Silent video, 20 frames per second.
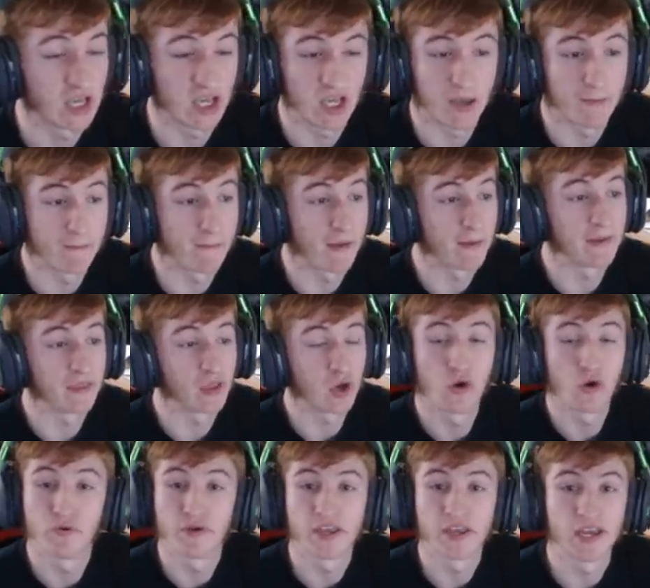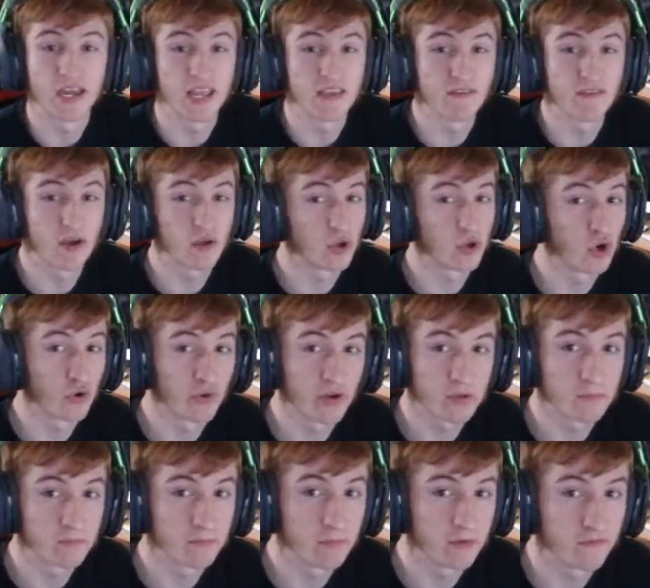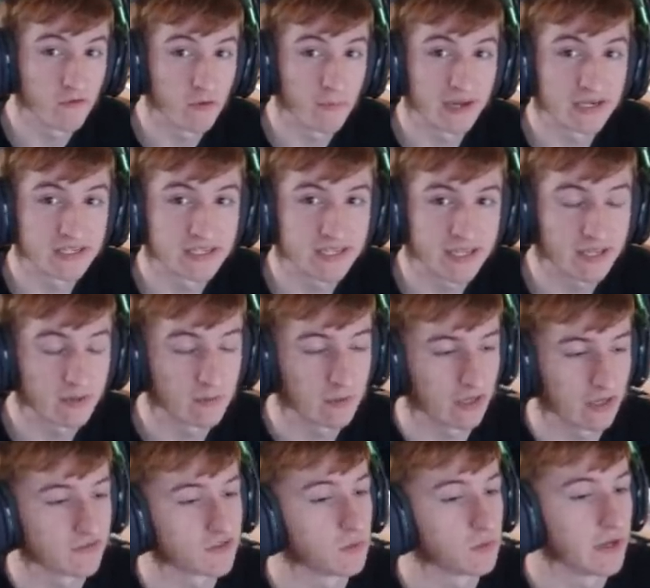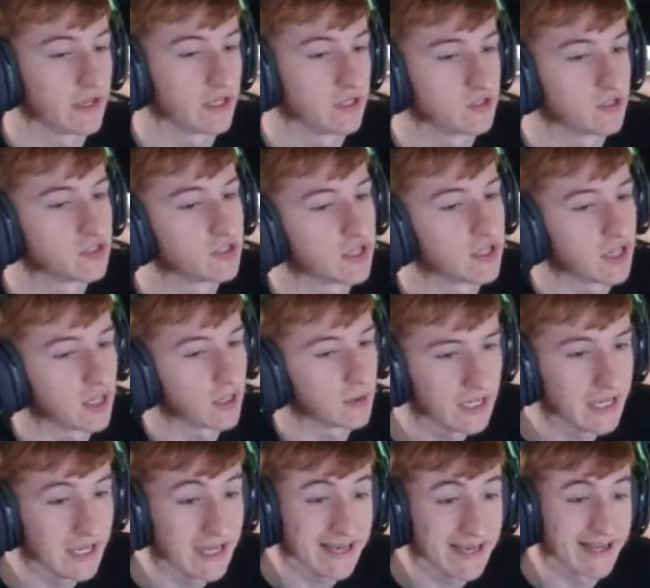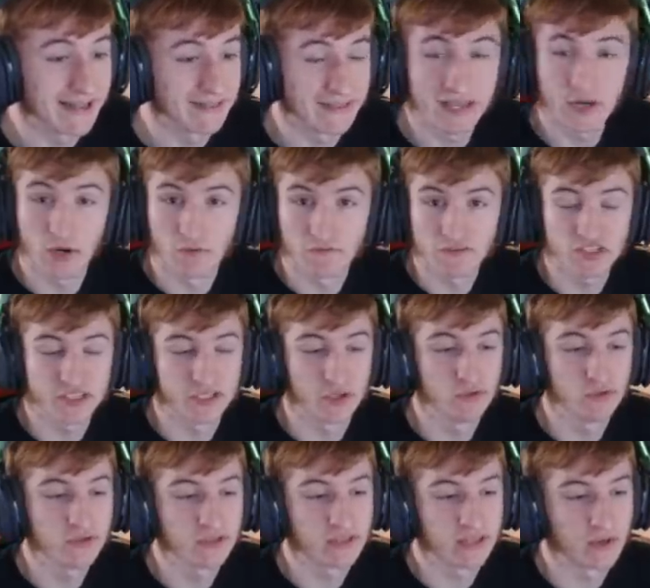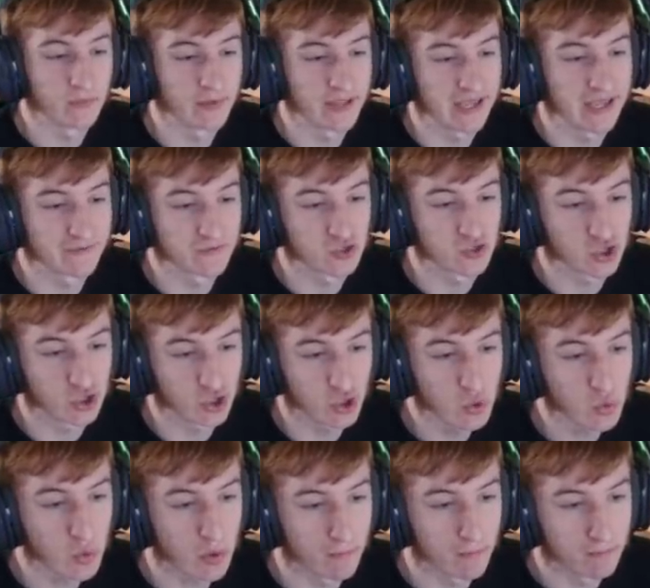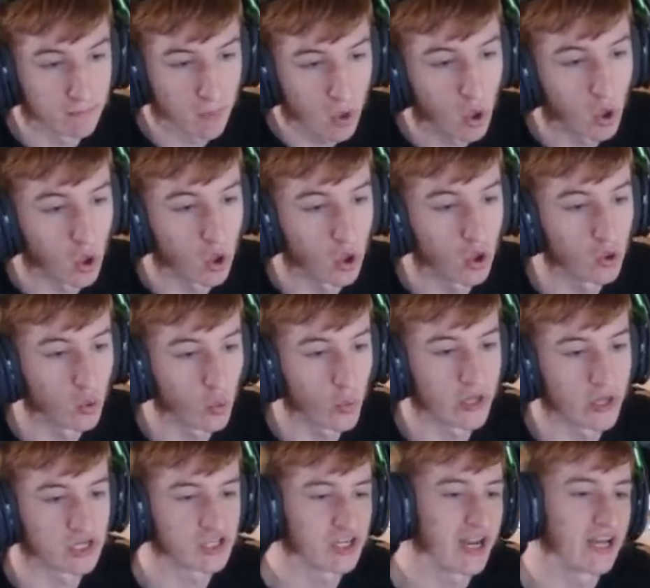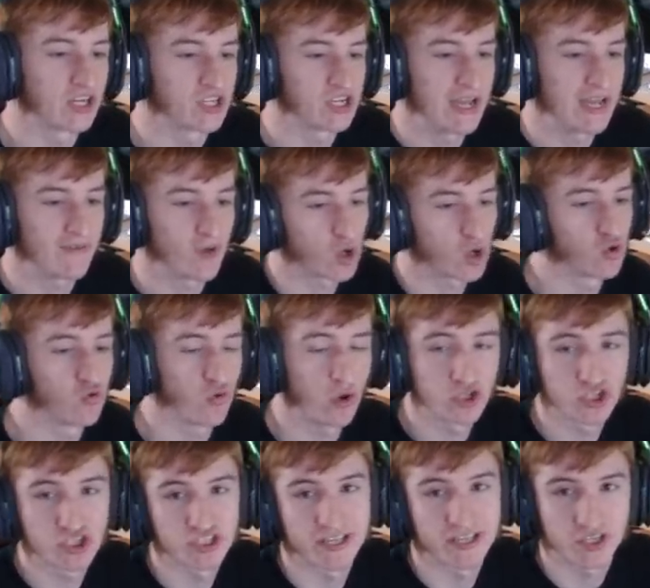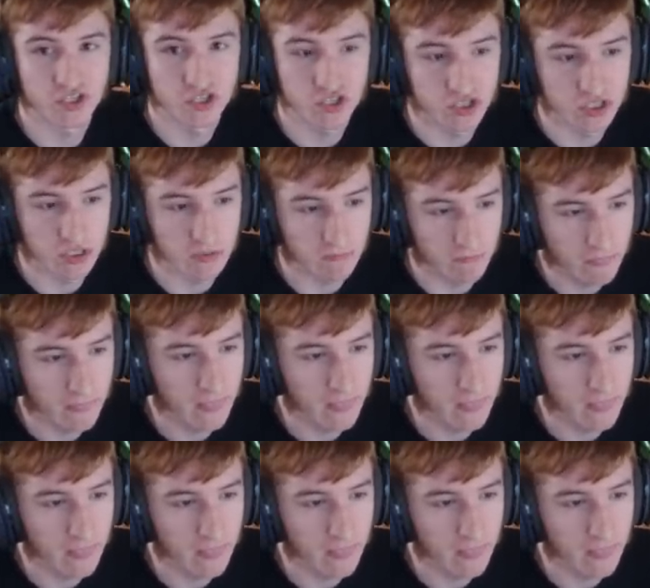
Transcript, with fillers: and maybe the Huracan Evo, the Huracan Performante, we'll have to wait and see. And then obviously under there we have two more which actually have a cross next to them.